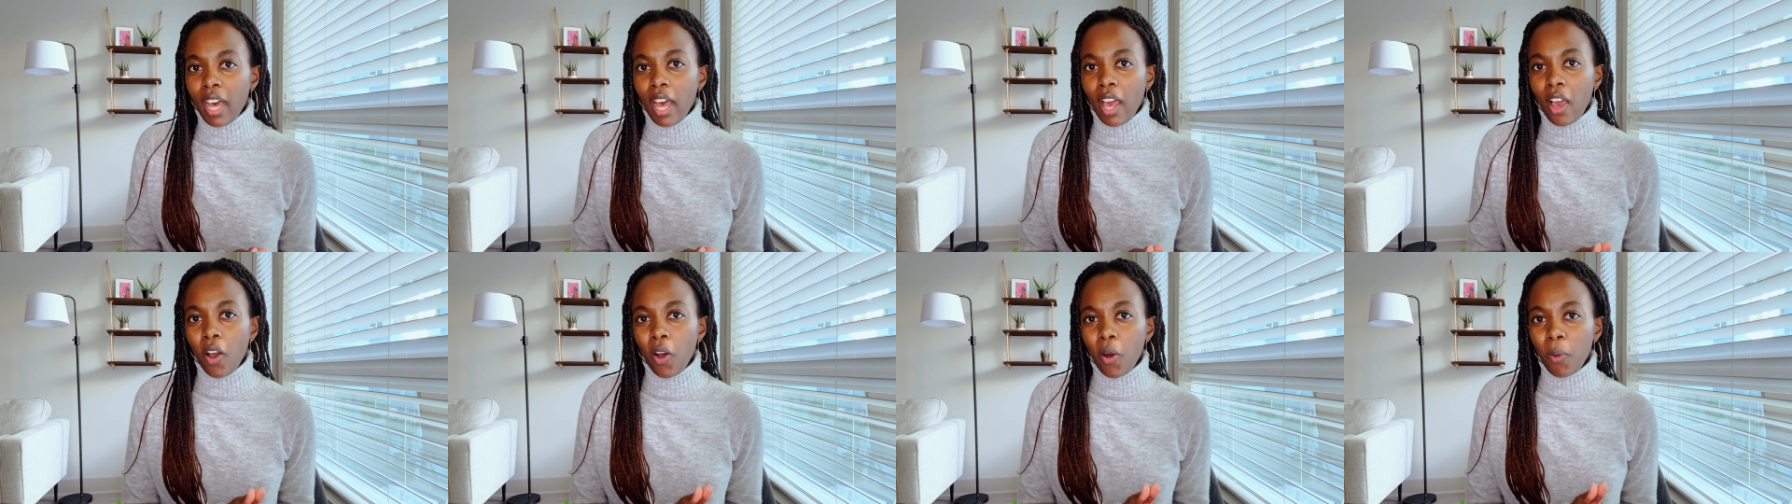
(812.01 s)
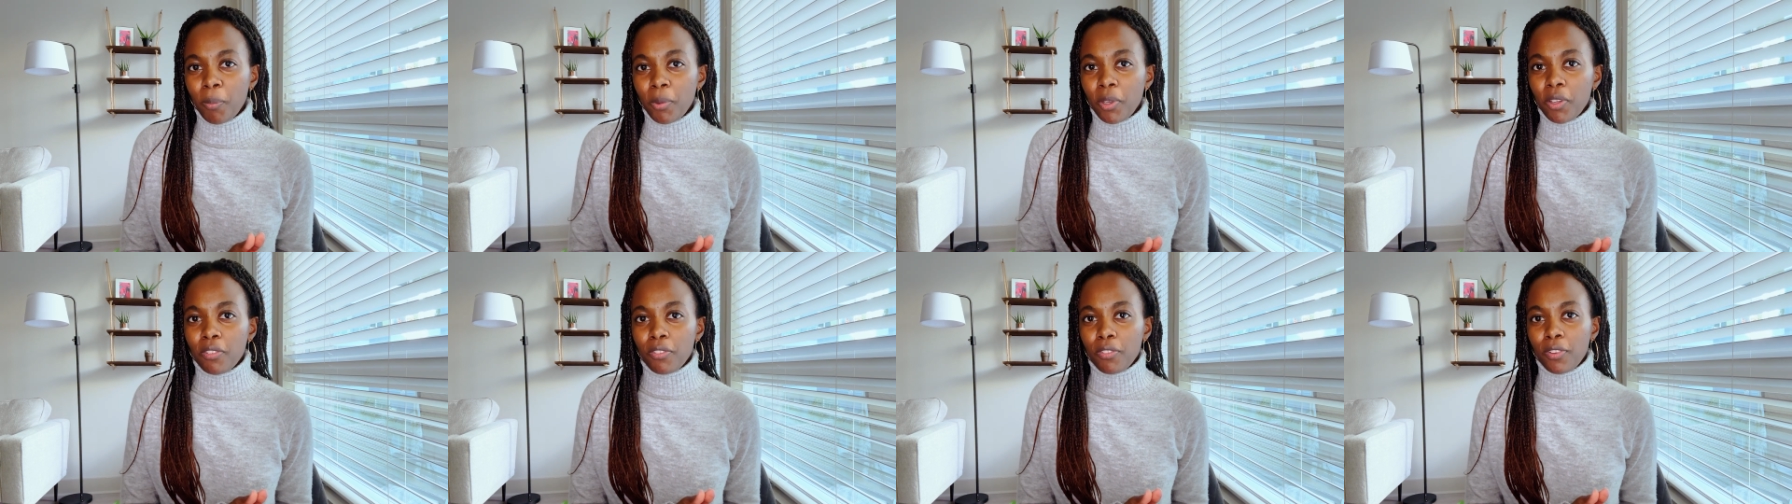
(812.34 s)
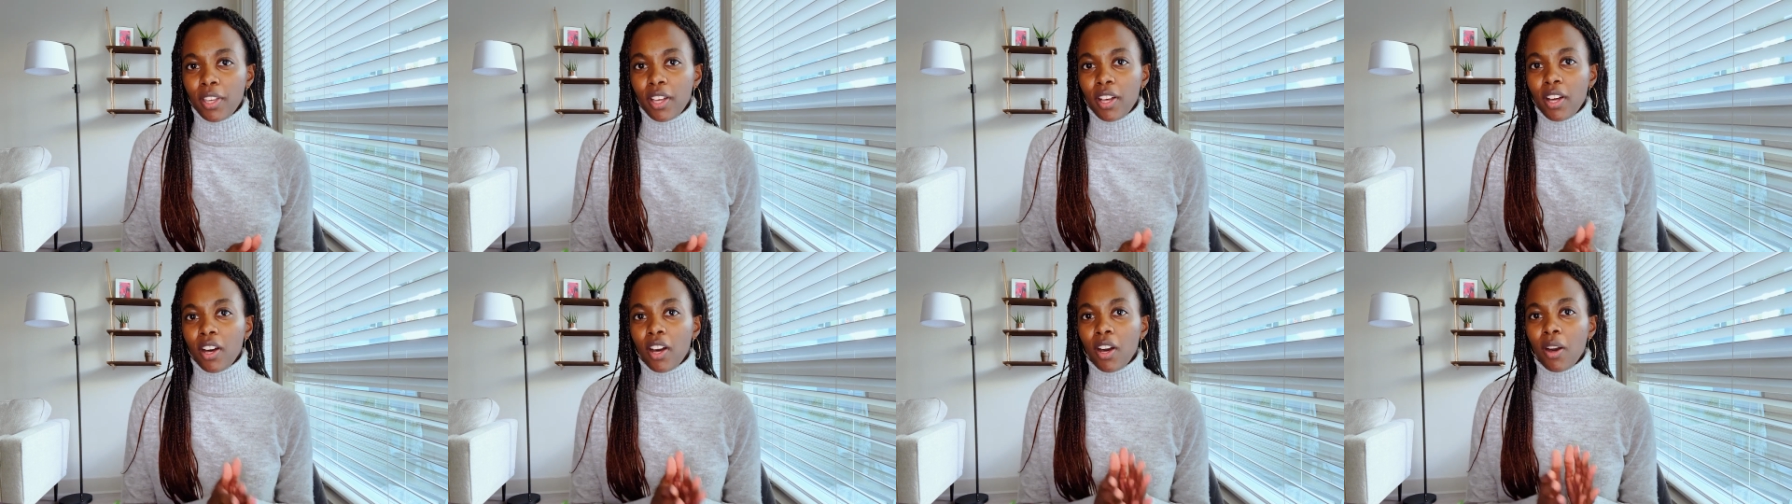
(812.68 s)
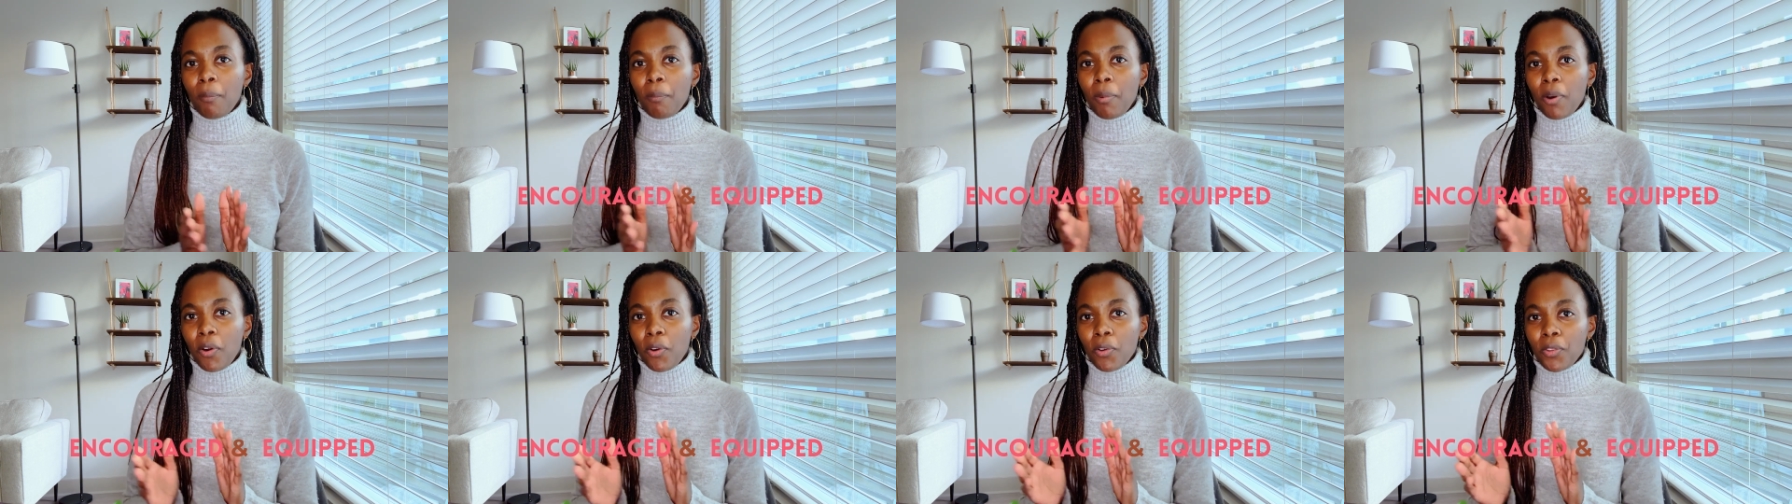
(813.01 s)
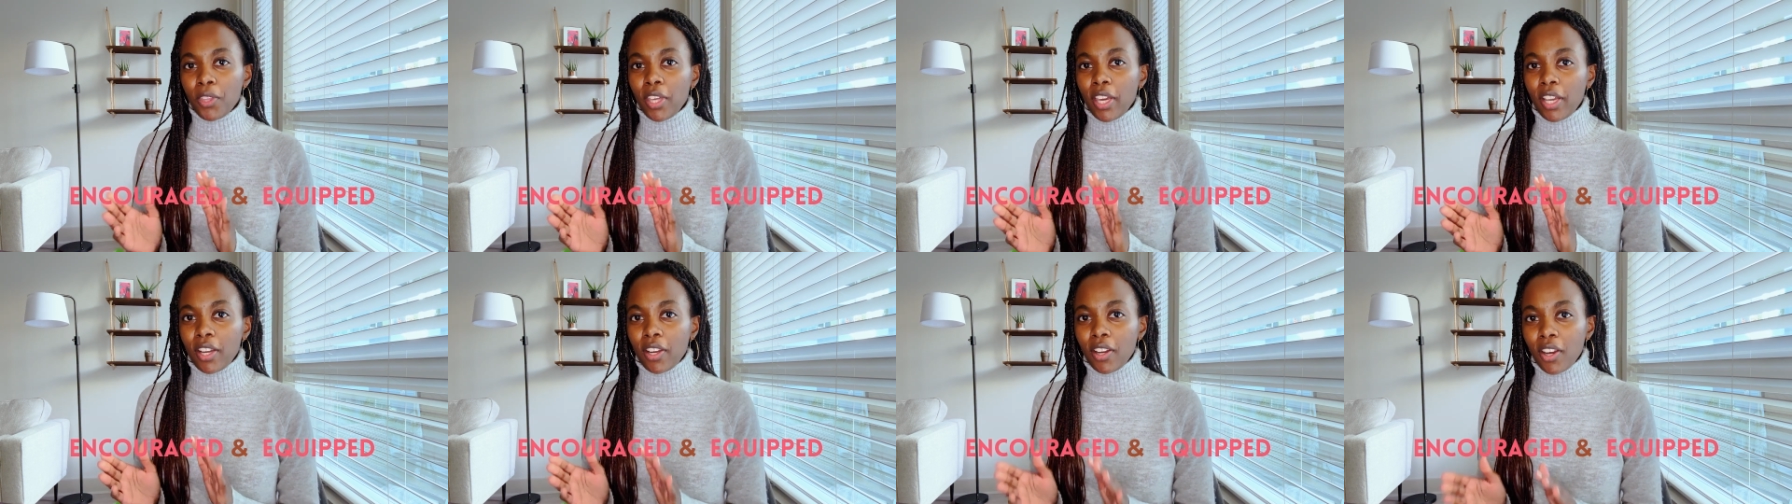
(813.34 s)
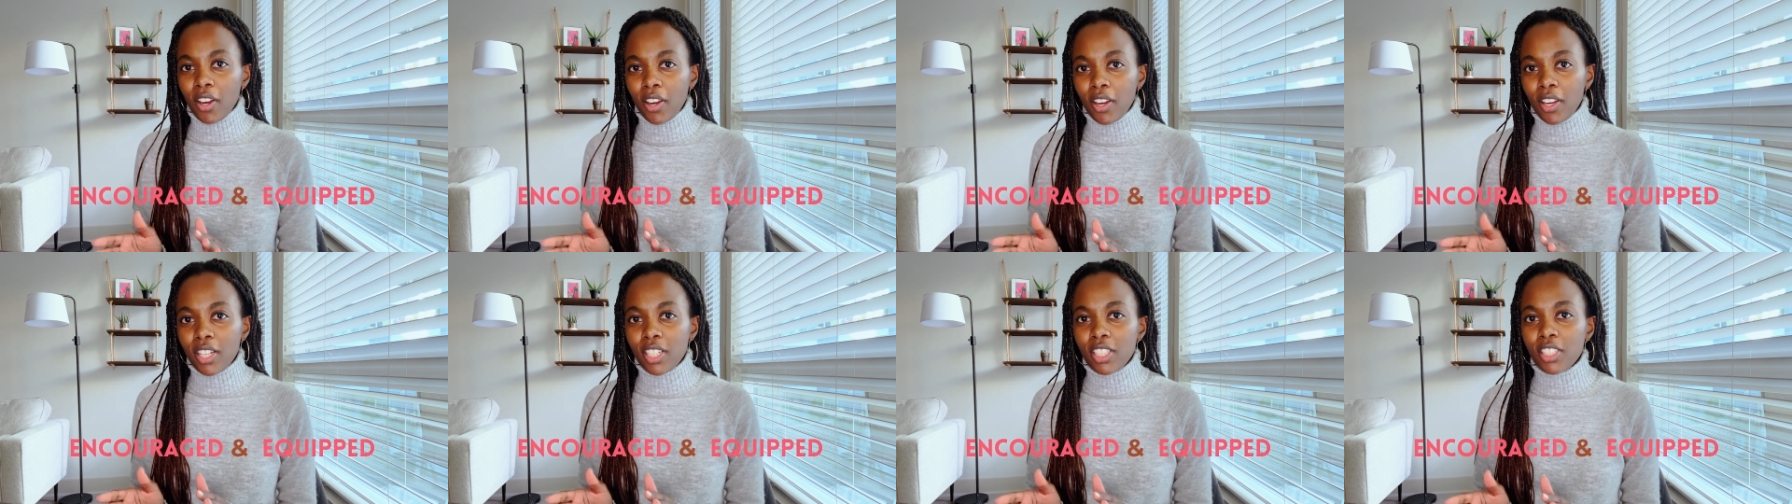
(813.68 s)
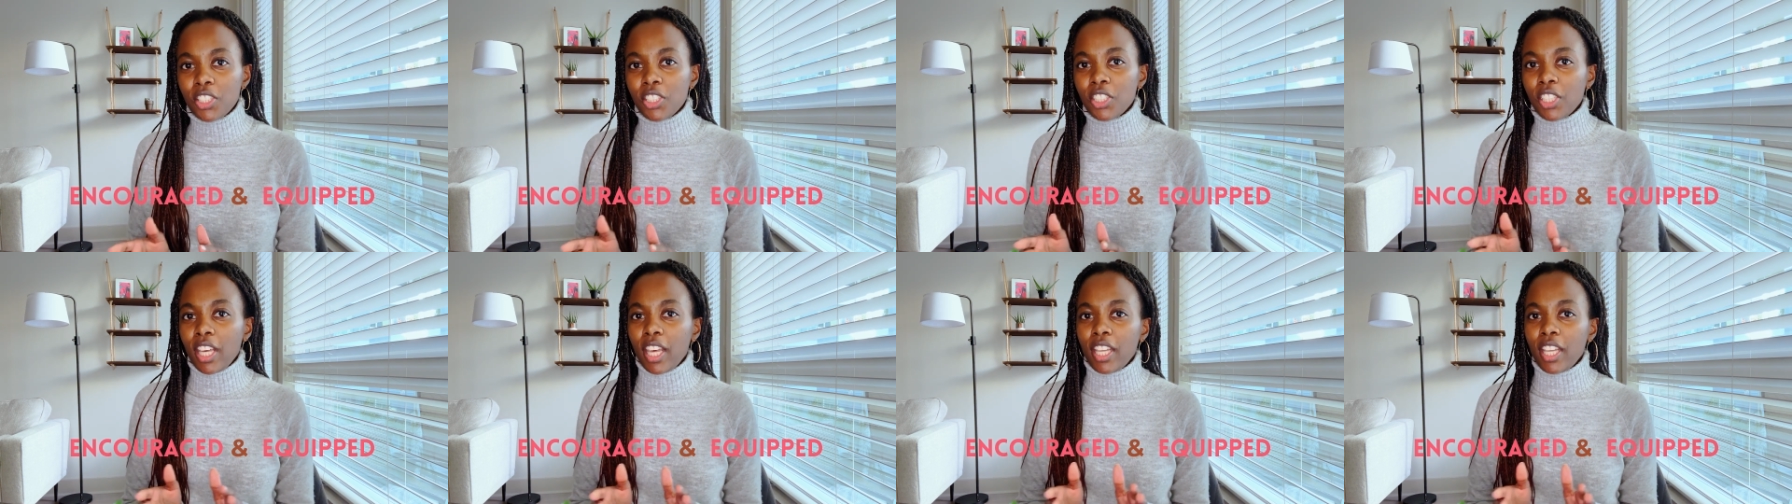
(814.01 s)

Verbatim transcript: I hope you feel both encouraged